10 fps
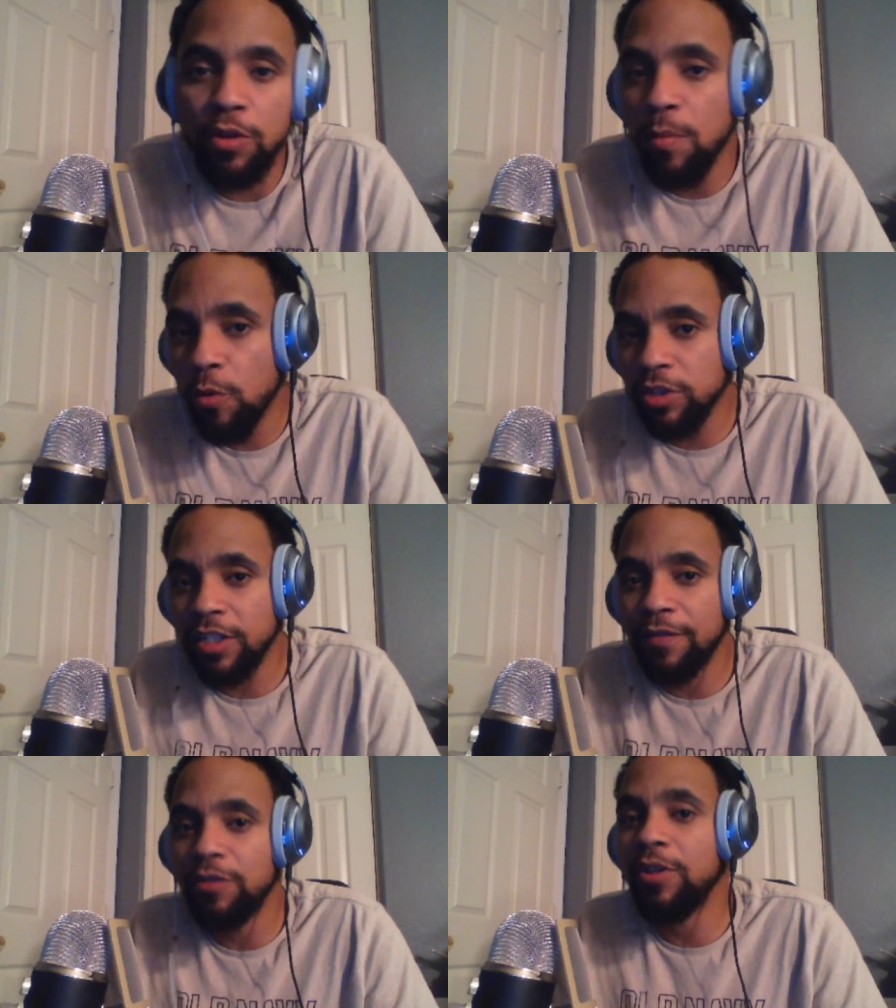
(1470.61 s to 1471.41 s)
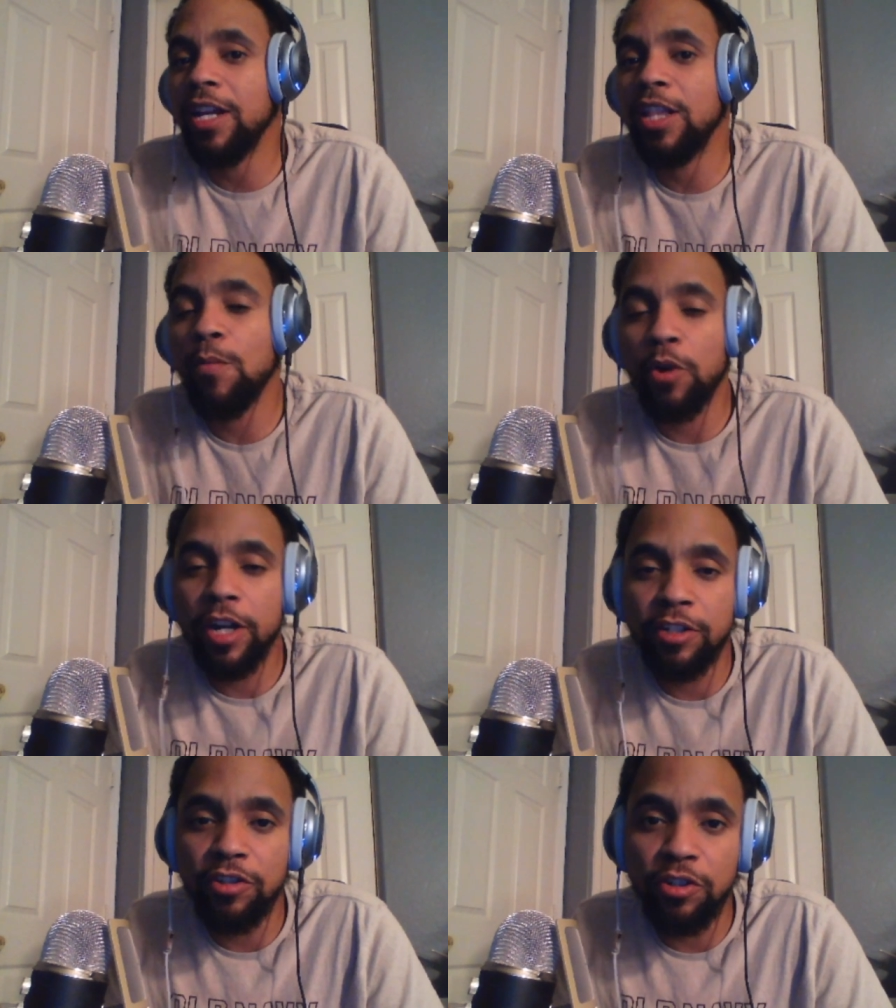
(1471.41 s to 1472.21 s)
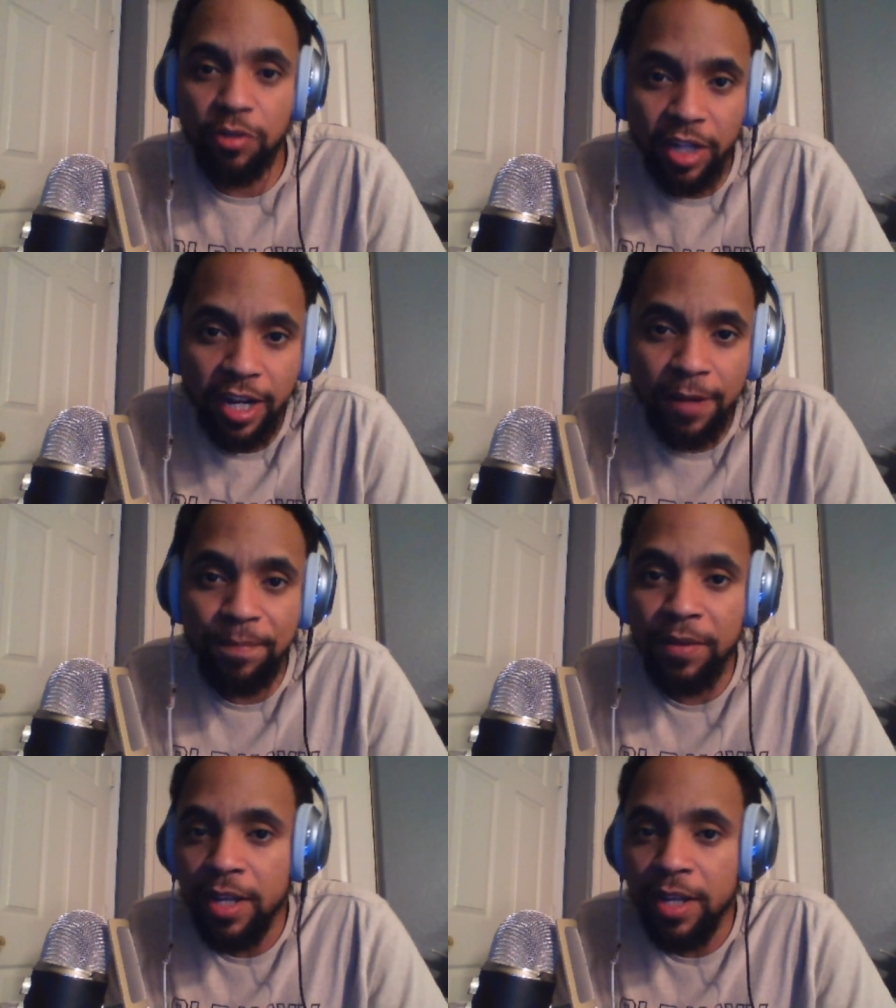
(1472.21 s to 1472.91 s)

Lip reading: The more stuff you get, the more entries you get.